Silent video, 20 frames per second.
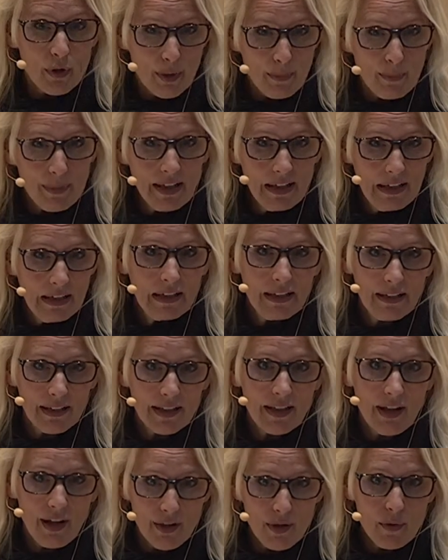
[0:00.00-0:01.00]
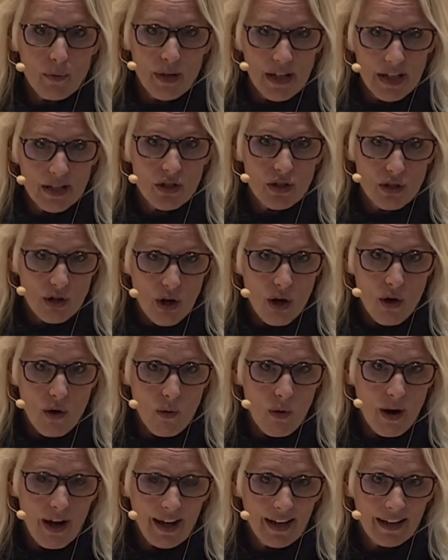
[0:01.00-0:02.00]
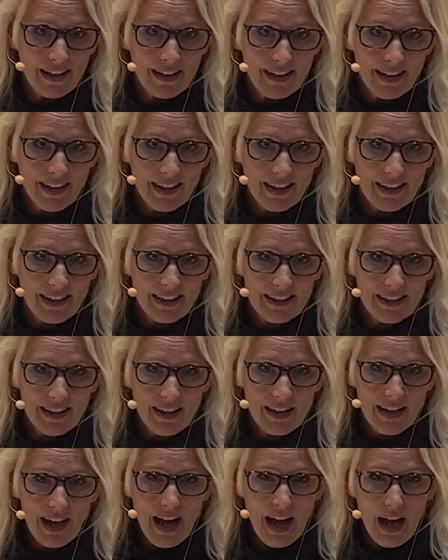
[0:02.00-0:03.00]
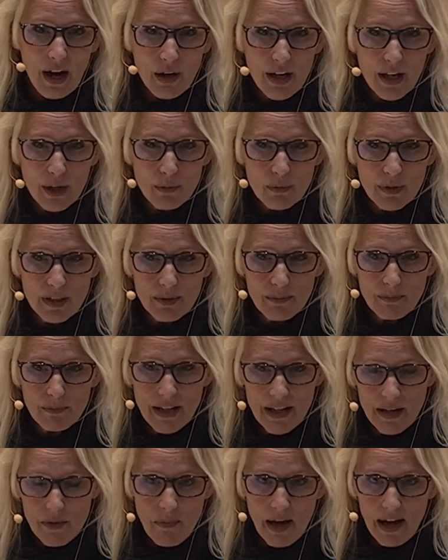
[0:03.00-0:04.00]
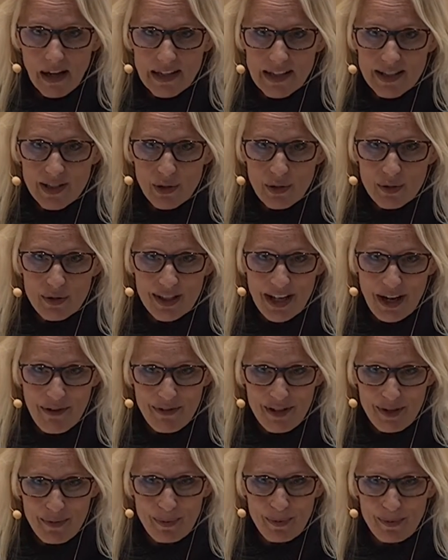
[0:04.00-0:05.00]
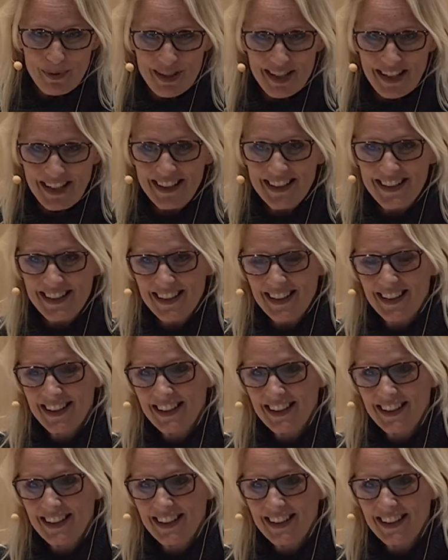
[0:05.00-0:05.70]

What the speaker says: would have been the other way to go, and how can we minimize those 70%?